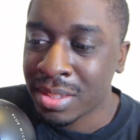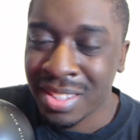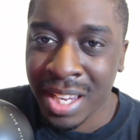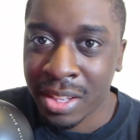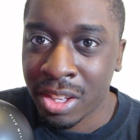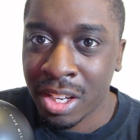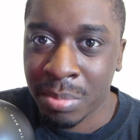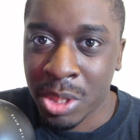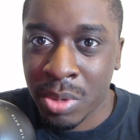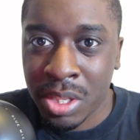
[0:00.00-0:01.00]
dialogue
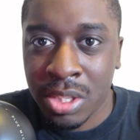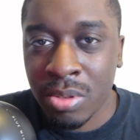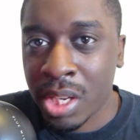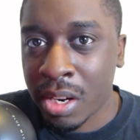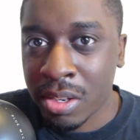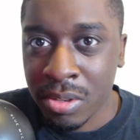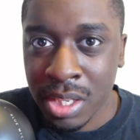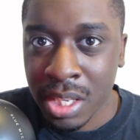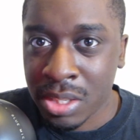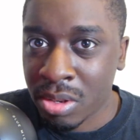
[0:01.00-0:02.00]
between the two characters,
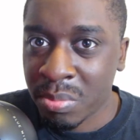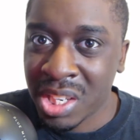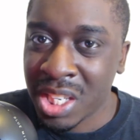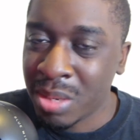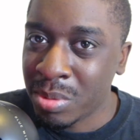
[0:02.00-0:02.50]
Esther and Benji,